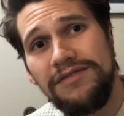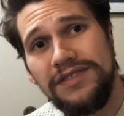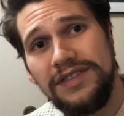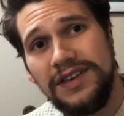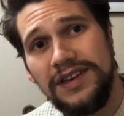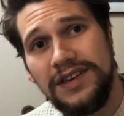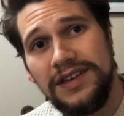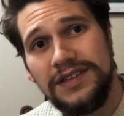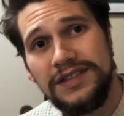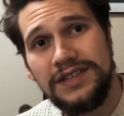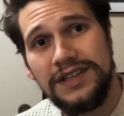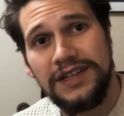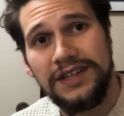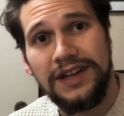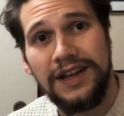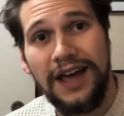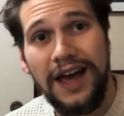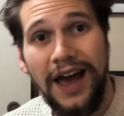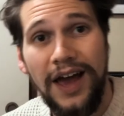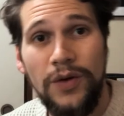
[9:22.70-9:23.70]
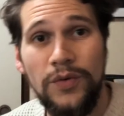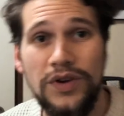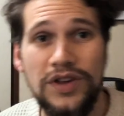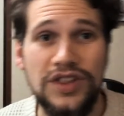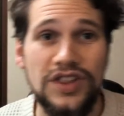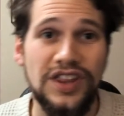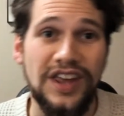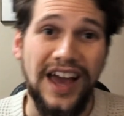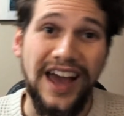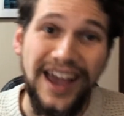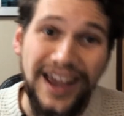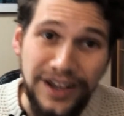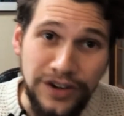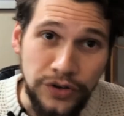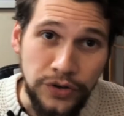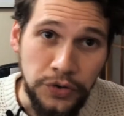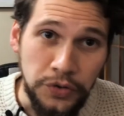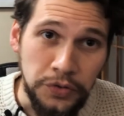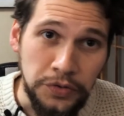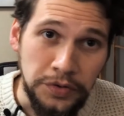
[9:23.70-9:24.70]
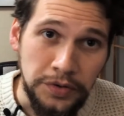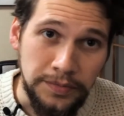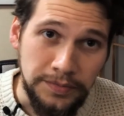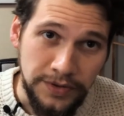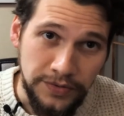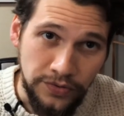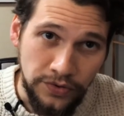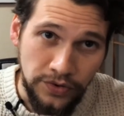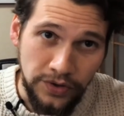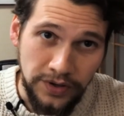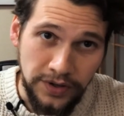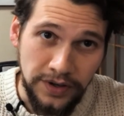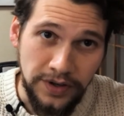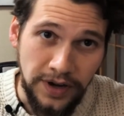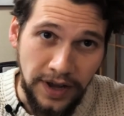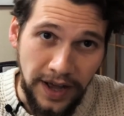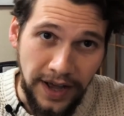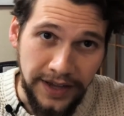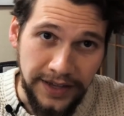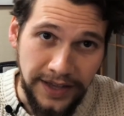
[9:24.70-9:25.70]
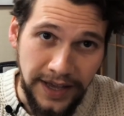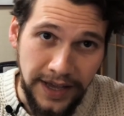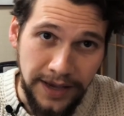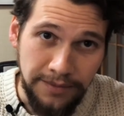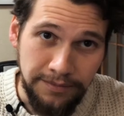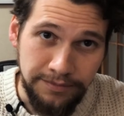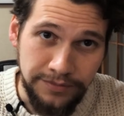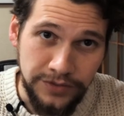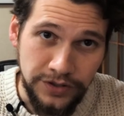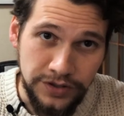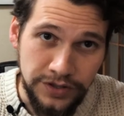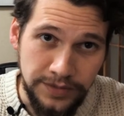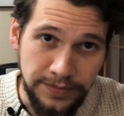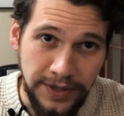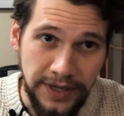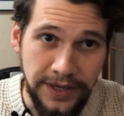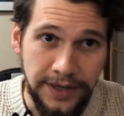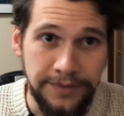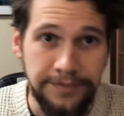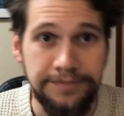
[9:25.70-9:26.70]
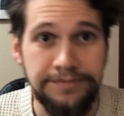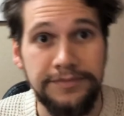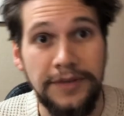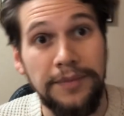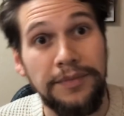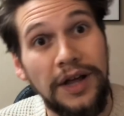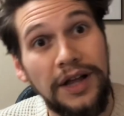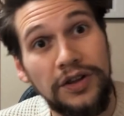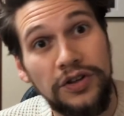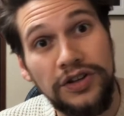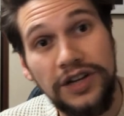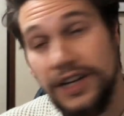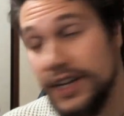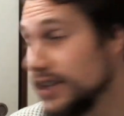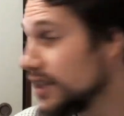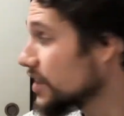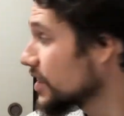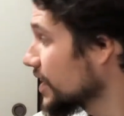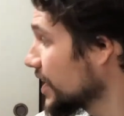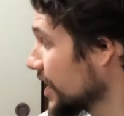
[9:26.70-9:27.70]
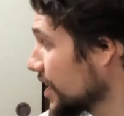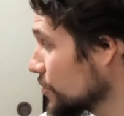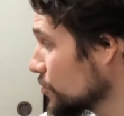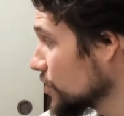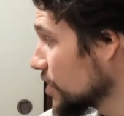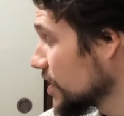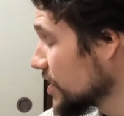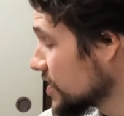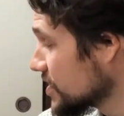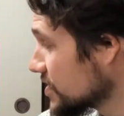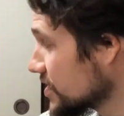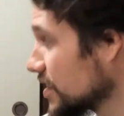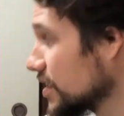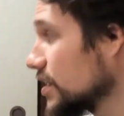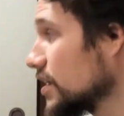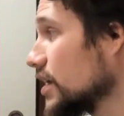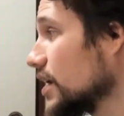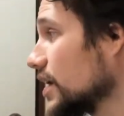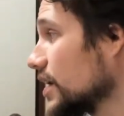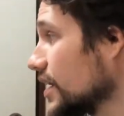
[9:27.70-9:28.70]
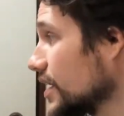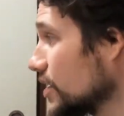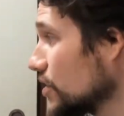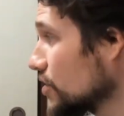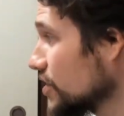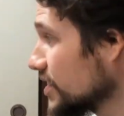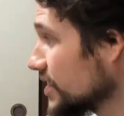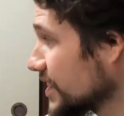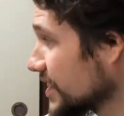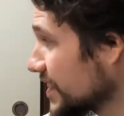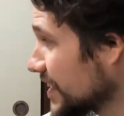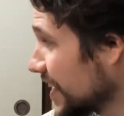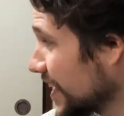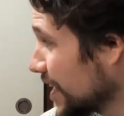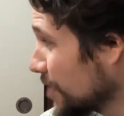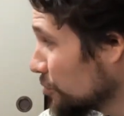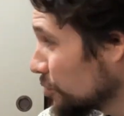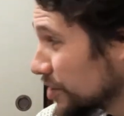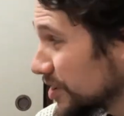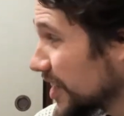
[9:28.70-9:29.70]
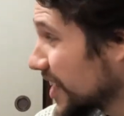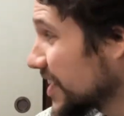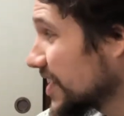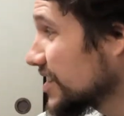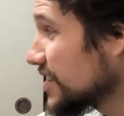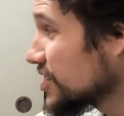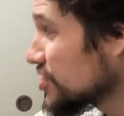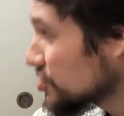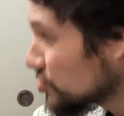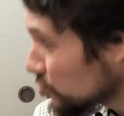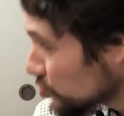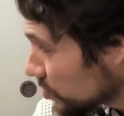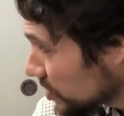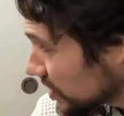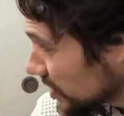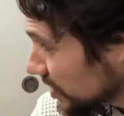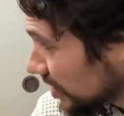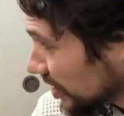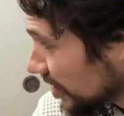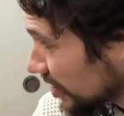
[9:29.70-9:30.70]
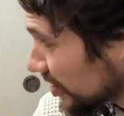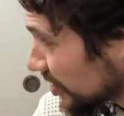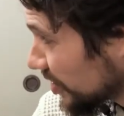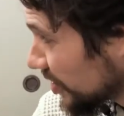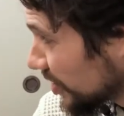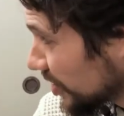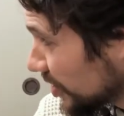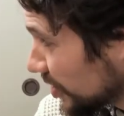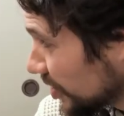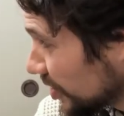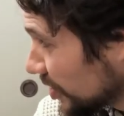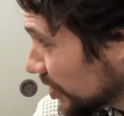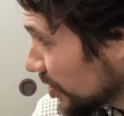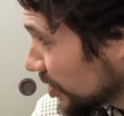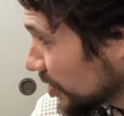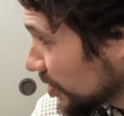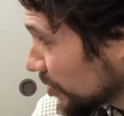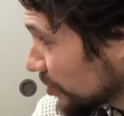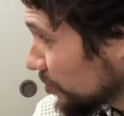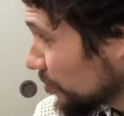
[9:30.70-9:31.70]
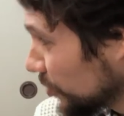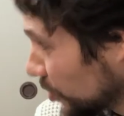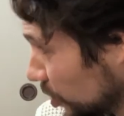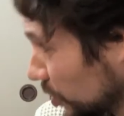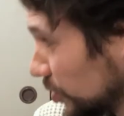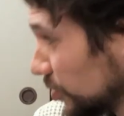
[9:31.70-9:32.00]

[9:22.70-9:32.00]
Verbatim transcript: things that I wish I knew before I came to Japan. I'm not looking at the camera, Arisa. I gotta look at the camera, not at the screen small.